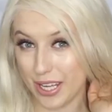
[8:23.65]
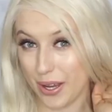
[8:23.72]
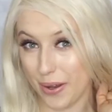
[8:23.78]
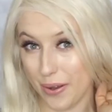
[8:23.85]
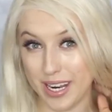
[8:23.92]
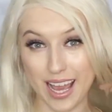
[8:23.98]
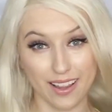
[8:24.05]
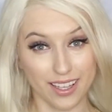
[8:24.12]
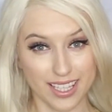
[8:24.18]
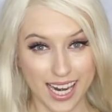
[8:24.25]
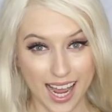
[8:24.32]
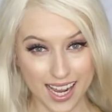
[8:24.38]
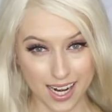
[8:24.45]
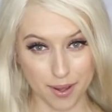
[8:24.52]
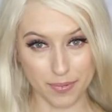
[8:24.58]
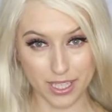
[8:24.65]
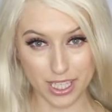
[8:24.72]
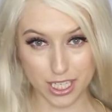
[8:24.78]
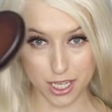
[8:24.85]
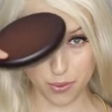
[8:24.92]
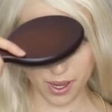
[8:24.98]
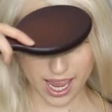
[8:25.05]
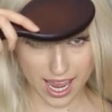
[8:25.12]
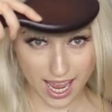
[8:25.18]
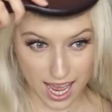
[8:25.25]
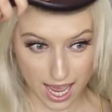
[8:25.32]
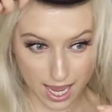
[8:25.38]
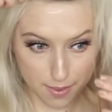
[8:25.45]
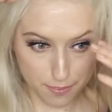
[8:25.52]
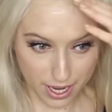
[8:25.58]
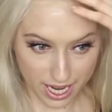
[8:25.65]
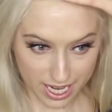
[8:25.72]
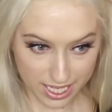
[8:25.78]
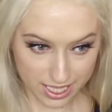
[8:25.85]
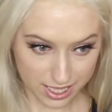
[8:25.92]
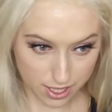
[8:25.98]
So now let's tie it up into a high bun.